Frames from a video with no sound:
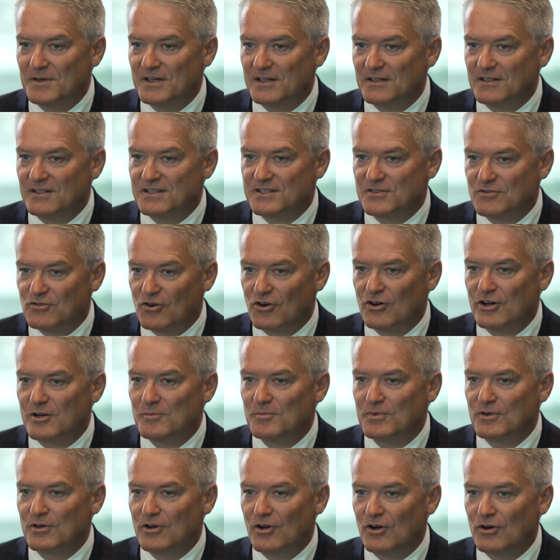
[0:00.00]
It's
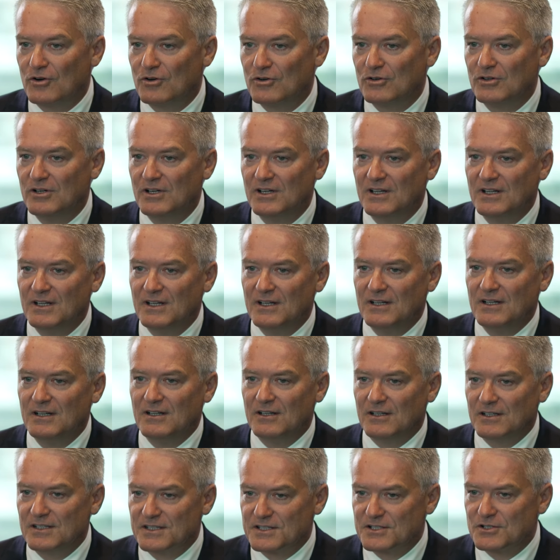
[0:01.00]
growing below
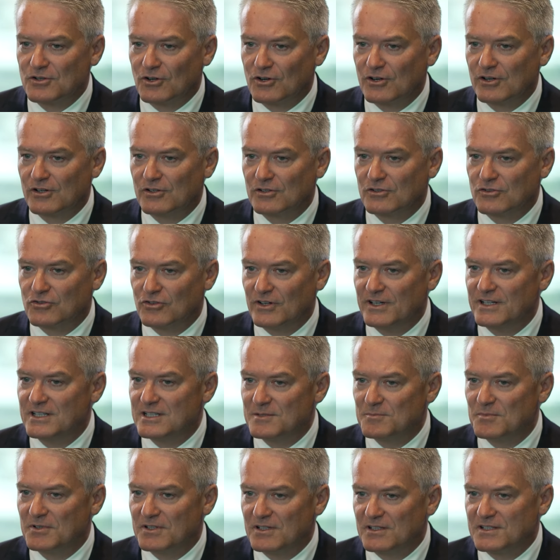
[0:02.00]
historical
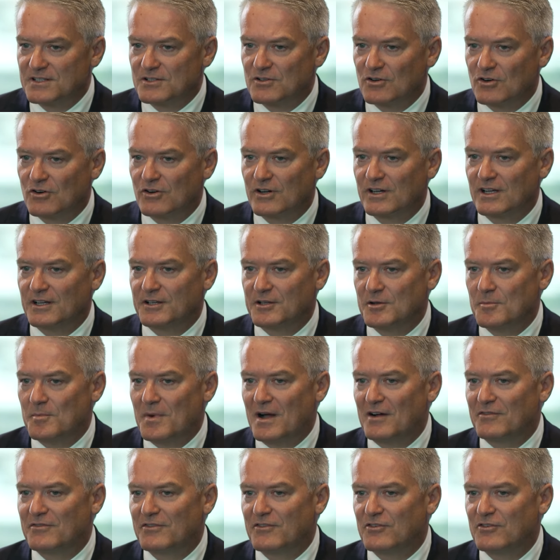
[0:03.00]
trends, but it's growing at above